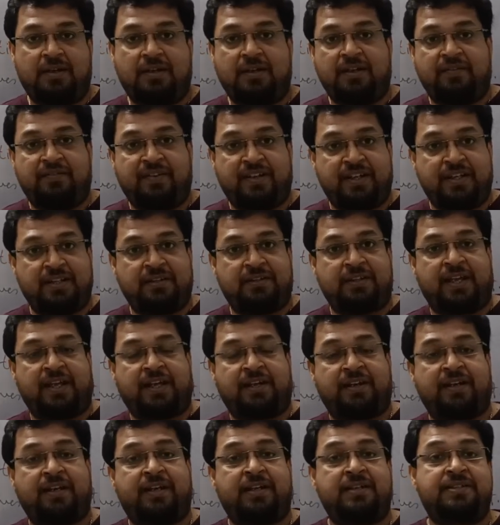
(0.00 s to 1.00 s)
Even in the
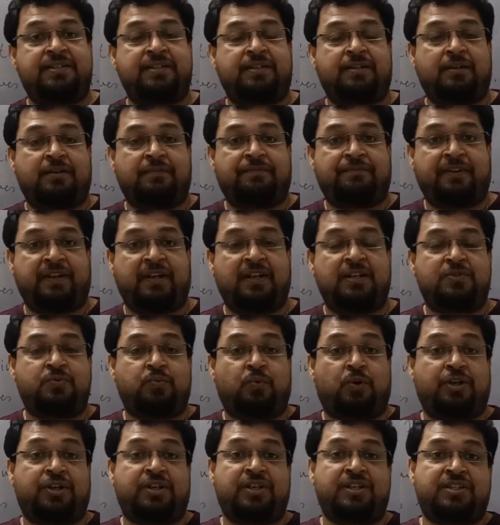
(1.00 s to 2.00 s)
agricultural fields,
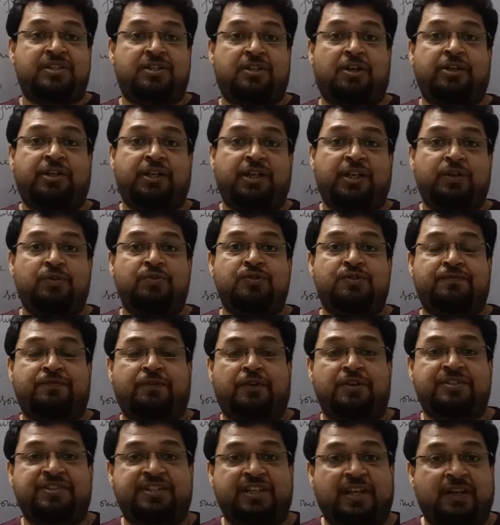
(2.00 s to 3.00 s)
what is not used
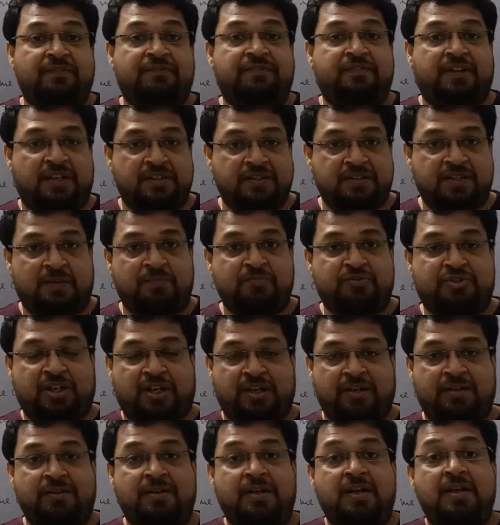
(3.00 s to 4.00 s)
for
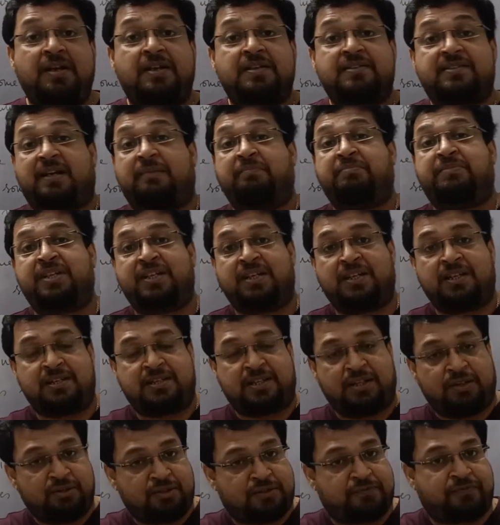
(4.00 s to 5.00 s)
self-consumption, something
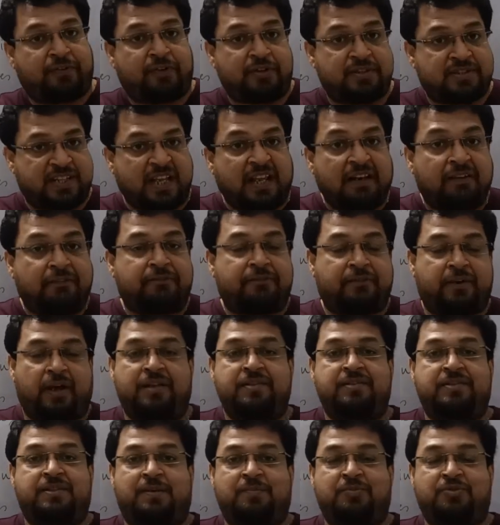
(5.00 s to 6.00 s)
is used for
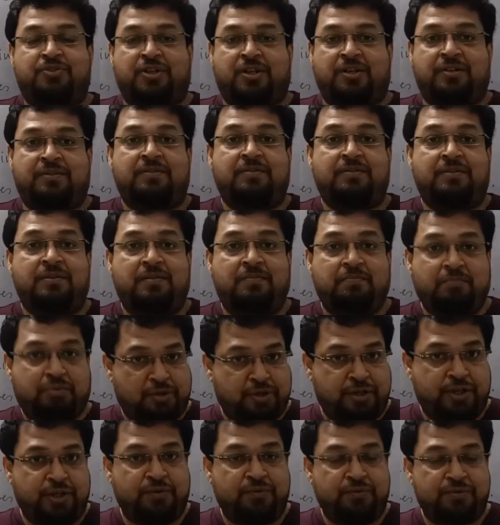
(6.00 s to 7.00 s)
self-consumption,
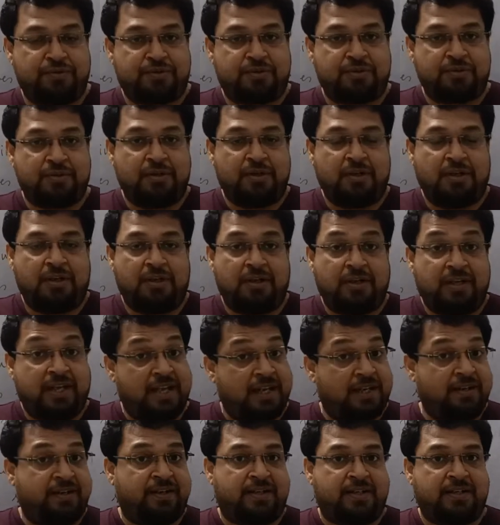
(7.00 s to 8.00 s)
produced,
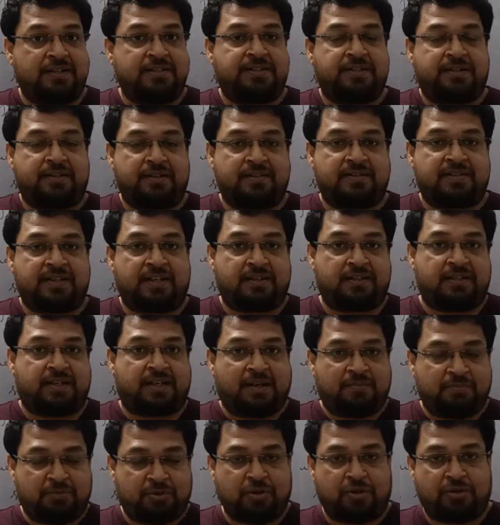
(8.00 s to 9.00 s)
agricultural sector
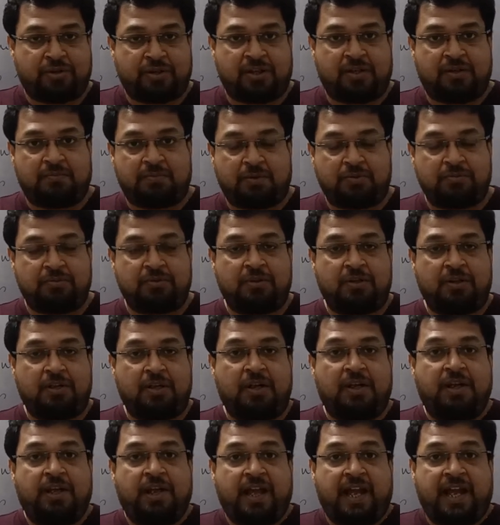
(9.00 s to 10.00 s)
I am talking about.
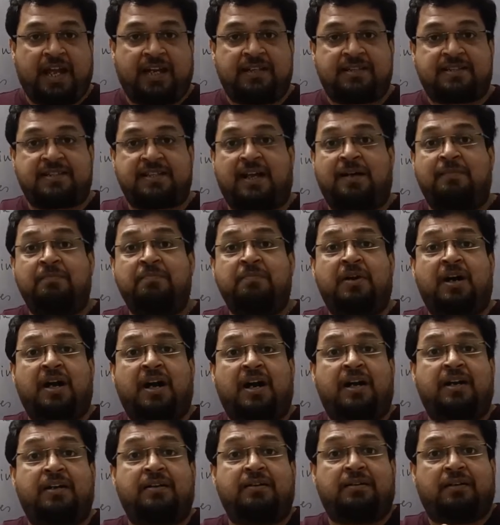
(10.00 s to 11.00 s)
And some
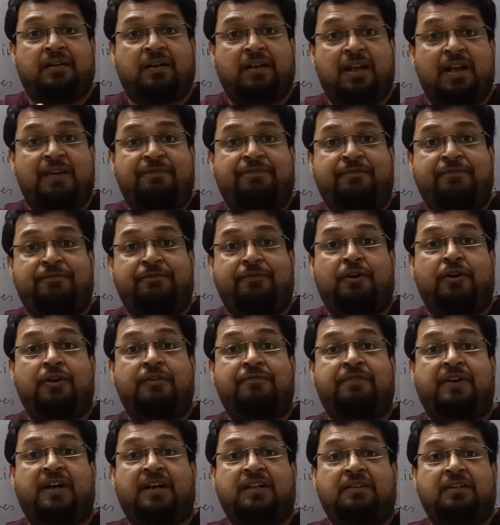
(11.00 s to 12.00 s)
are left for
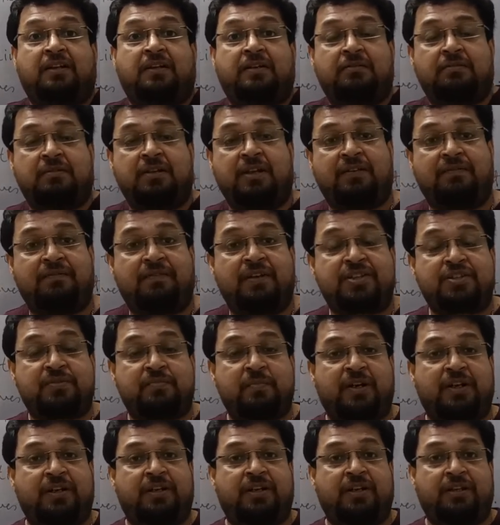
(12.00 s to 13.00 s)
further
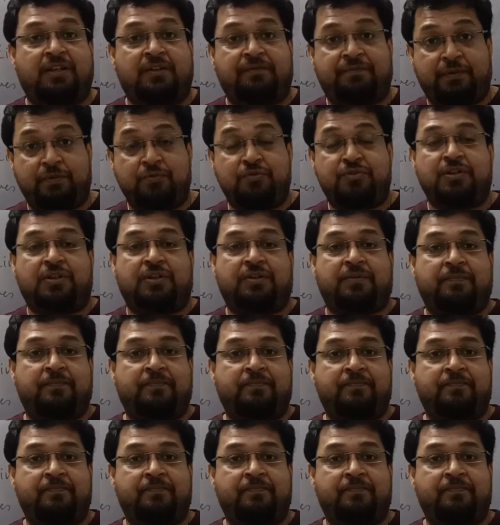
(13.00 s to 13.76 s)
investment in the future.